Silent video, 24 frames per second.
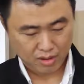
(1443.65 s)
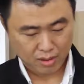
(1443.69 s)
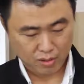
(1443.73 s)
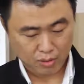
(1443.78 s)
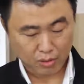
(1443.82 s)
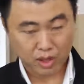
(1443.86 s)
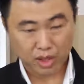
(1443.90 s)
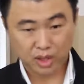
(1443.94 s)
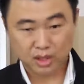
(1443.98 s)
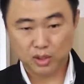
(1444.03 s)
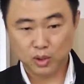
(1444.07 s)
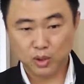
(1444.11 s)

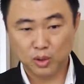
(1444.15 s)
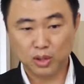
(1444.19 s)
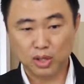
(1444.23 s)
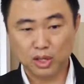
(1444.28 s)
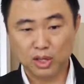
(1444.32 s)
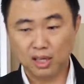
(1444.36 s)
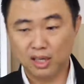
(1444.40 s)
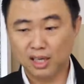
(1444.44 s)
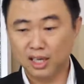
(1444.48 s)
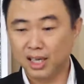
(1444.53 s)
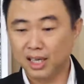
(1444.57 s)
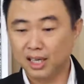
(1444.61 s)
Right. So
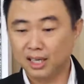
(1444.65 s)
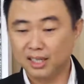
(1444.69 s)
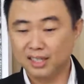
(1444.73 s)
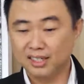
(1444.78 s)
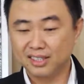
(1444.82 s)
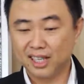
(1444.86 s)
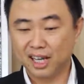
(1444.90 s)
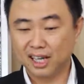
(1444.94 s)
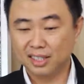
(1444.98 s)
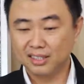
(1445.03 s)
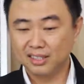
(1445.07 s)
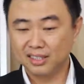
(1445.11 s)
let
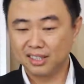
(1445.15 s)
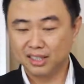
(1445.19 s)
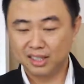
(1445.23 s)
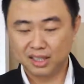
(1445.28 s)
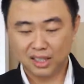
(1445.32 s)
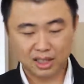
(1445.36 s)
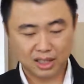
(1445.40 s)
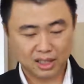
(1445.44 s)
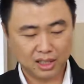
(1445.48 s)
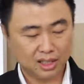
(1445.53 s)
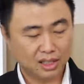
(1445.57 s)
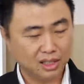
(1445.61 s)
us answer it
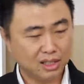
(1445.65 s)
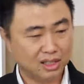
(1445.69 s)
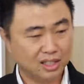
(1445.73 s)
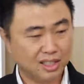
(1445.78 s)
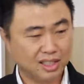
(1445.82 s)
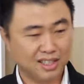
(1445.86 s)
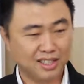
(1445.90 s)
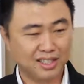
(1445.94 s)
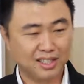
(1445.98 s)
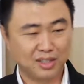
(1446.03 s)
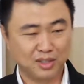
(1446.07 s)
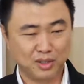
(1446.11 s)
in
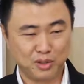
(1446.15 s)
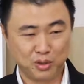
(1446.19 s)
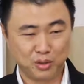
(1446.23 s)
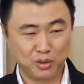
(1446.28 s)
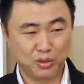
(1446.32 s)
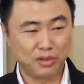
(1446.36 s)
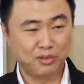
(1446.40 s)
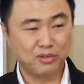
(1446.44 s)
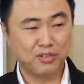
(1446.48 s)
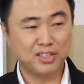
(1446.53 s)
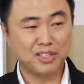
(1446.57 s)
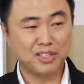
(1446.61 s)
reverse.